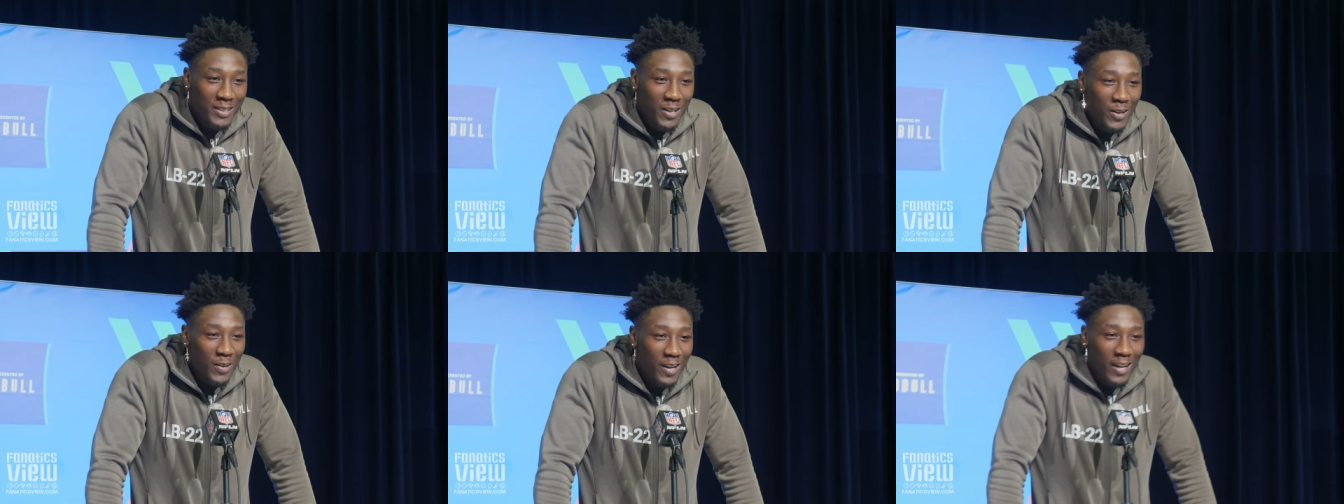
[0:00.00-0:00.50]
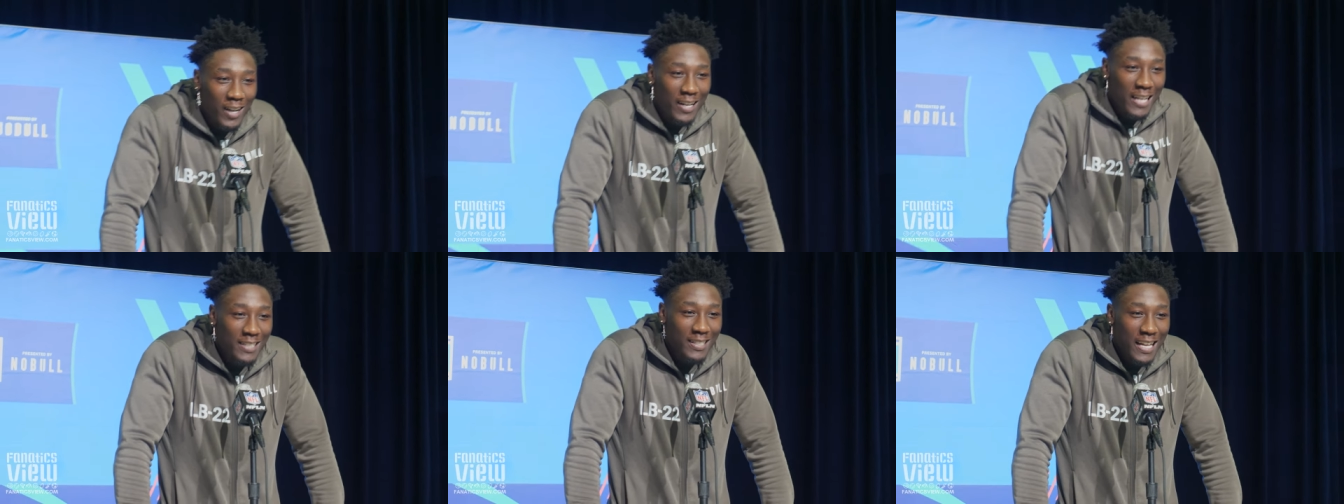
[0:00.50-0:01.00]
So uh,
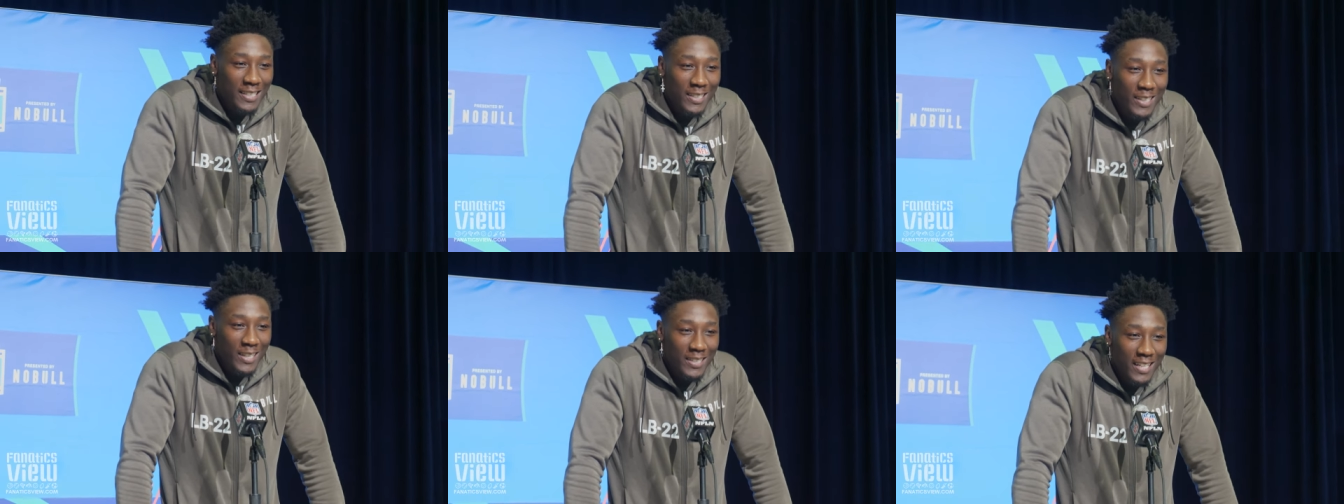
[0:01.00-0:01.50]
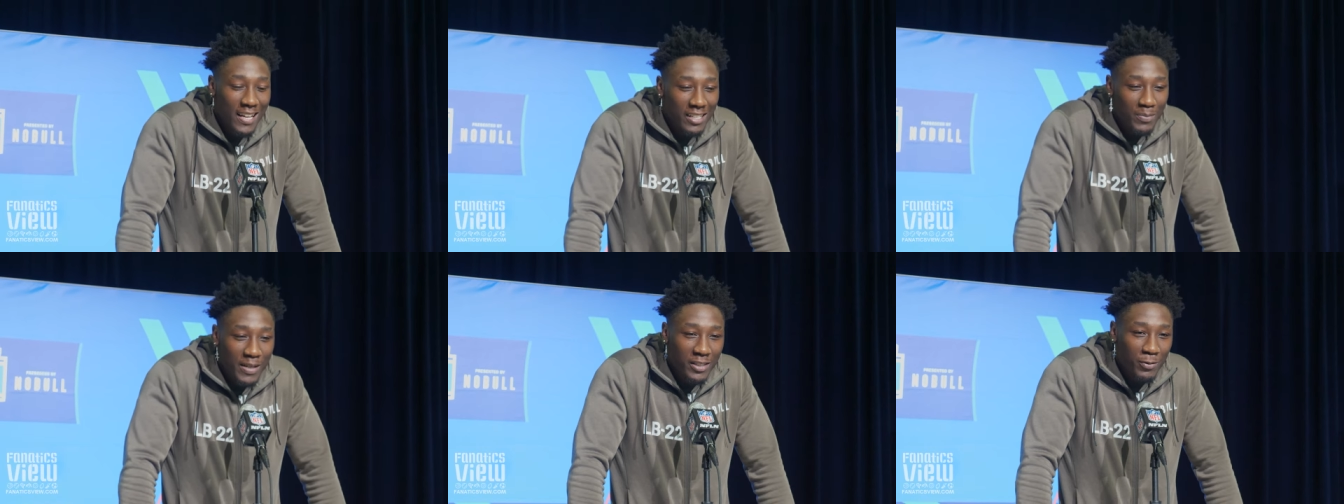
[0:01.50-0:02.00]
that's that's a good sign,
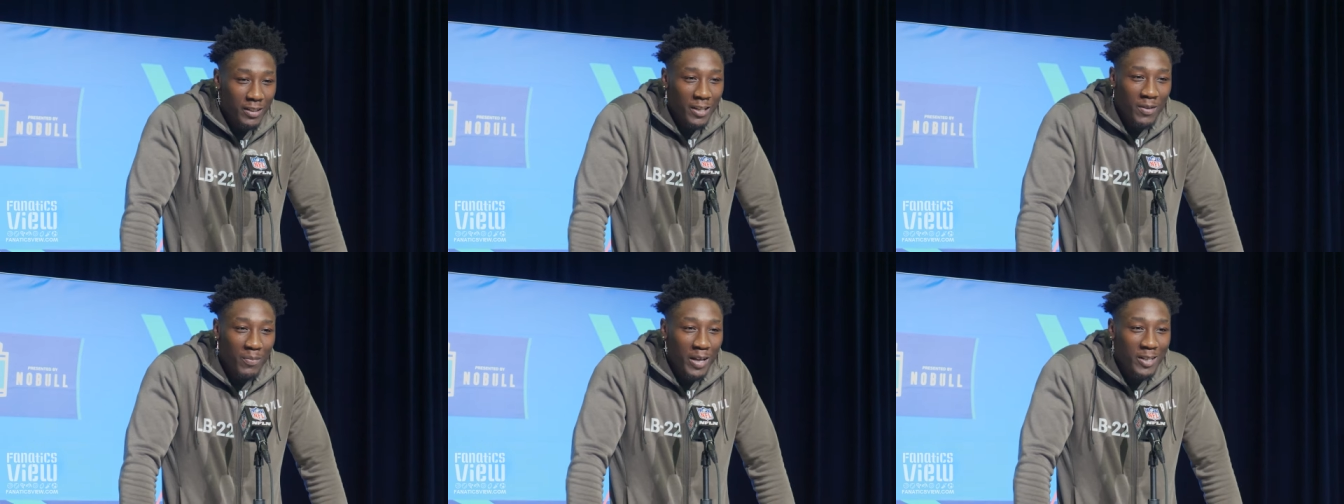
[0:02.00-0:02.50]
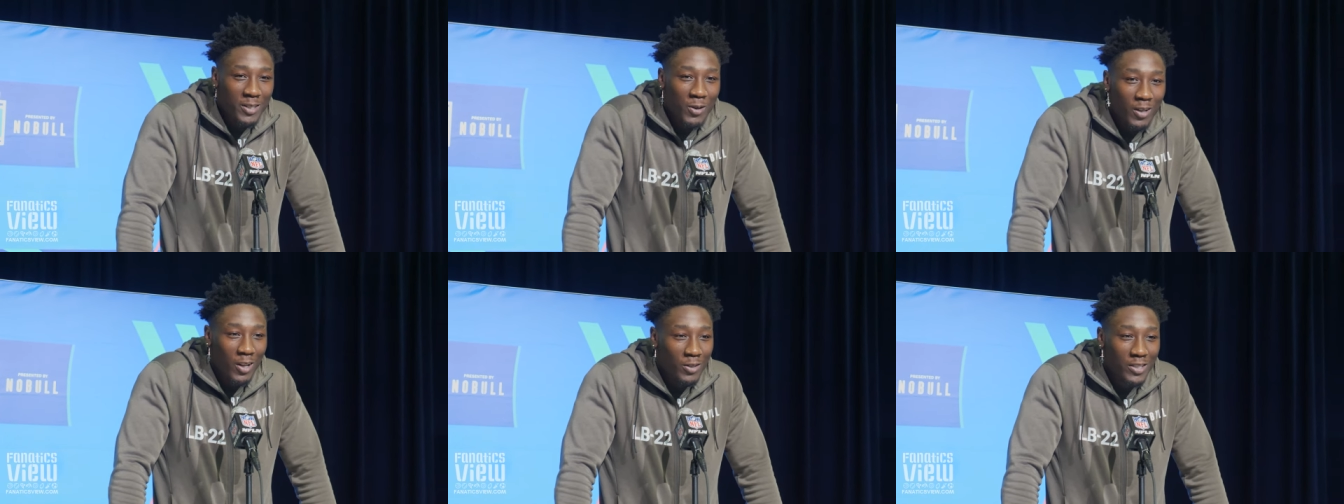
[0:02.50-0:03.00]
especially with them being
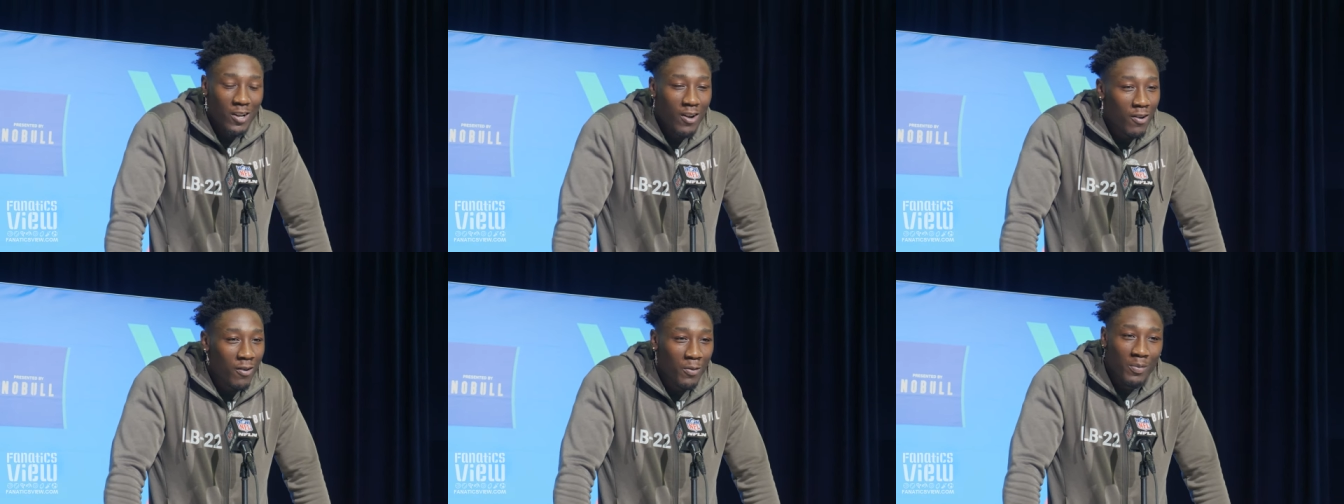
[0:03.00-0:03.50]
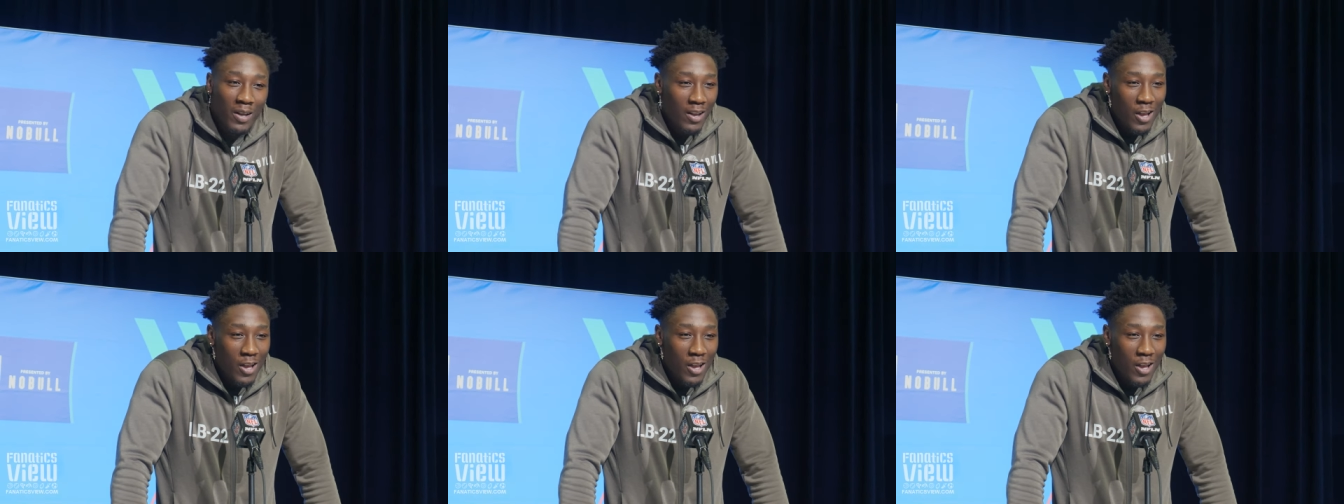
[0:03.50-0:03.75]
so close to home.